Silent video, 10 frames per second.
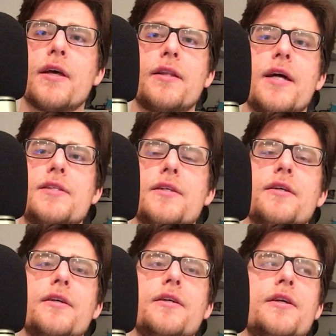Like that's
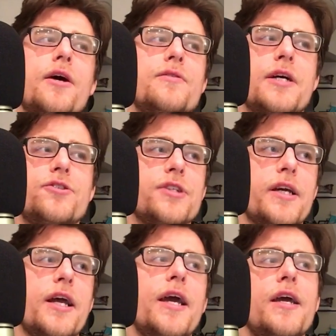a you know it's not
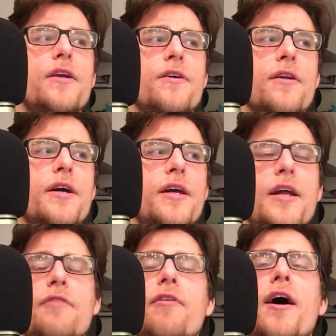just like an eight or
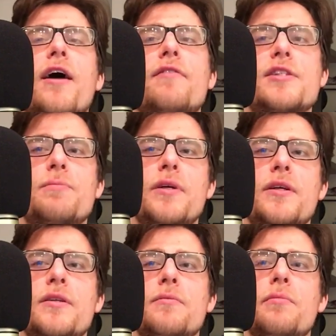like an eight five that's
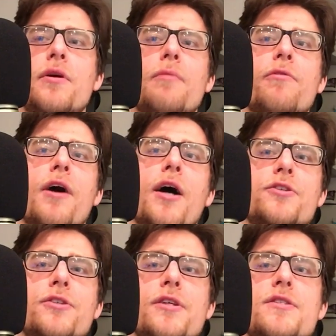being put up for
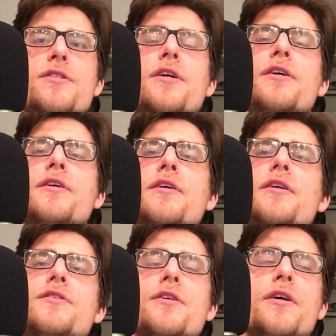auction
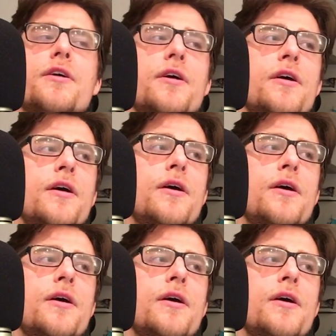necessarily. These are